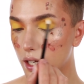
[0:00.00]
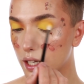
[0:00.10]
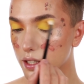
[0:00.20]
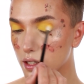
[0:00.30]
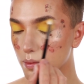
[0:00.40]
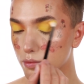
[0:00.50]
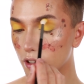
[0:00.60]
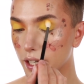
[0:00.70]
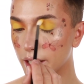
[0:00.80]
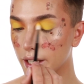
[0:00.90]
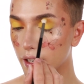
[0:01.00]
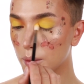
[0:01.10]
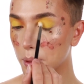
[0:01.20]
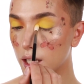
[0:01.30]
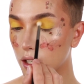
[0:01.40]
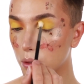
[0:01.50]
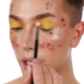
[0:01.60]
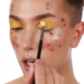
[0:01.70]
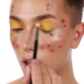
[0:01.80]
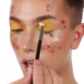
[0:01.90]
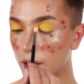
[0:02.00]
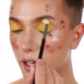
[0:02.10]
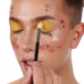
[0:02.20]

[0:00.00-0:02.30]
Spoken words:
and just bringing it up a little bit higher.